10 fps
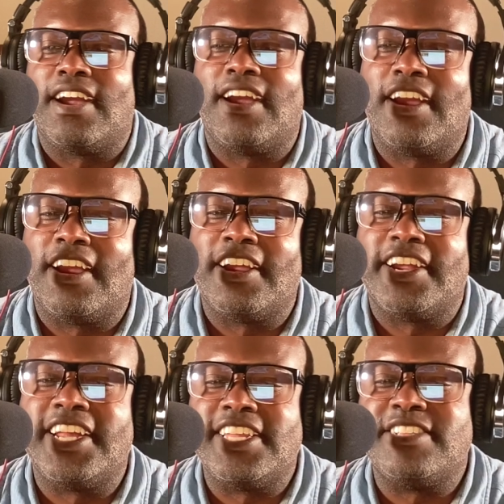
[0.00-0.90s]
All
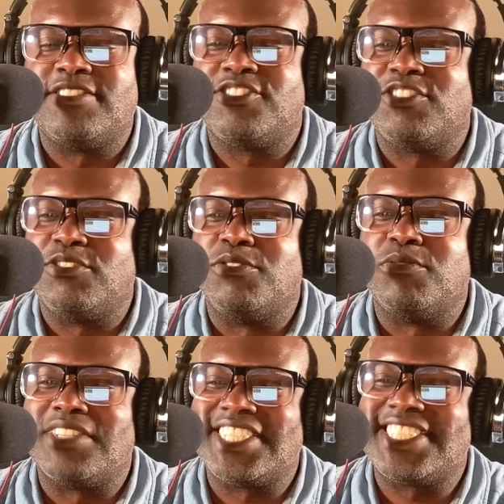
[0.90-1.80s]
right, so
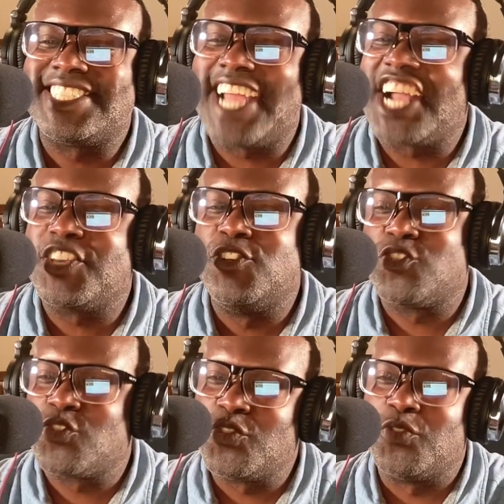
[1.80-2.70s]
shocking
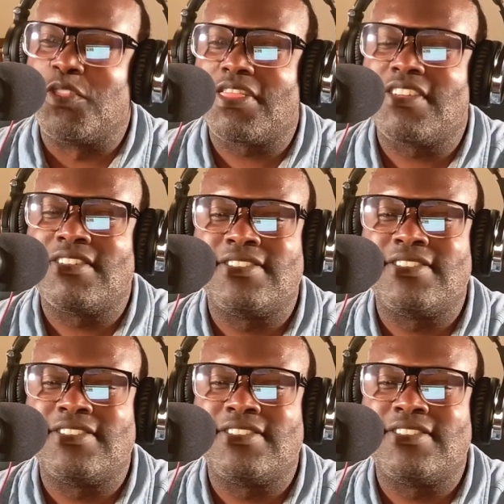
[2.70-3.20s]
truth.